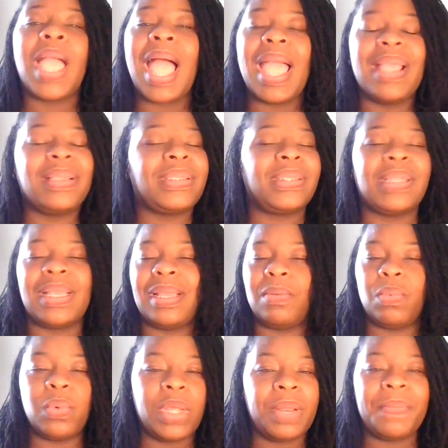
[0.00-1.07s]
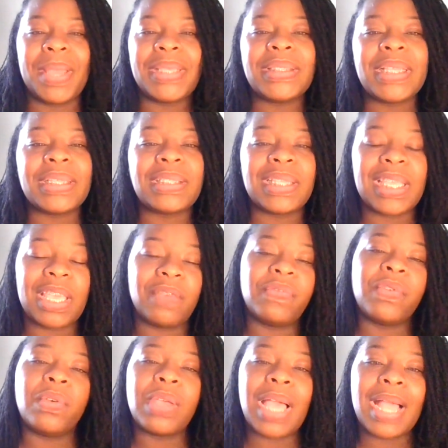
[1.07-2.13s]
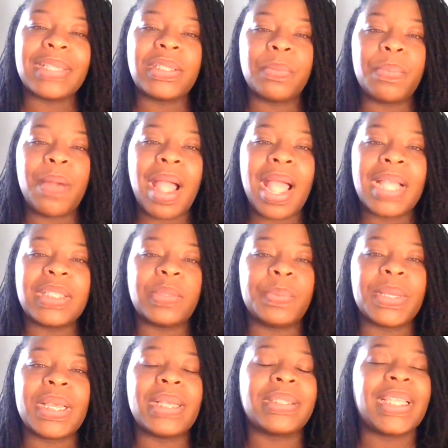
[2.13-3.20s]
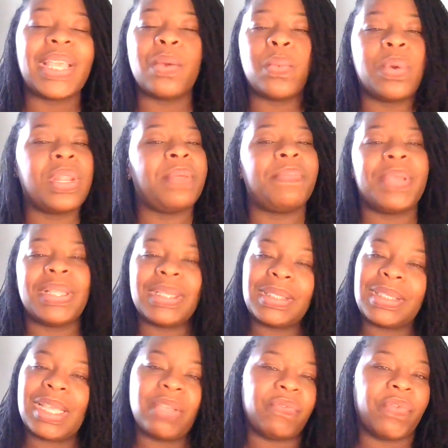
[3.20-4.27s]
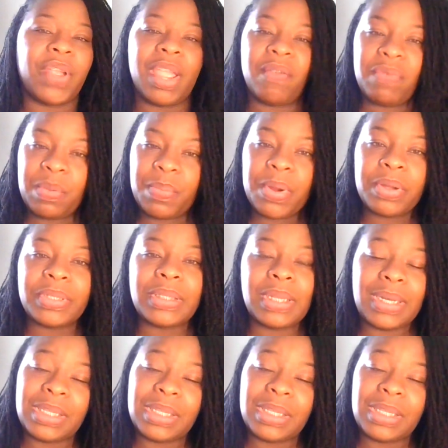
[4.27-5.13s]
it wouldn't make sense to give you guys a price because it wouldn't be the same for every person.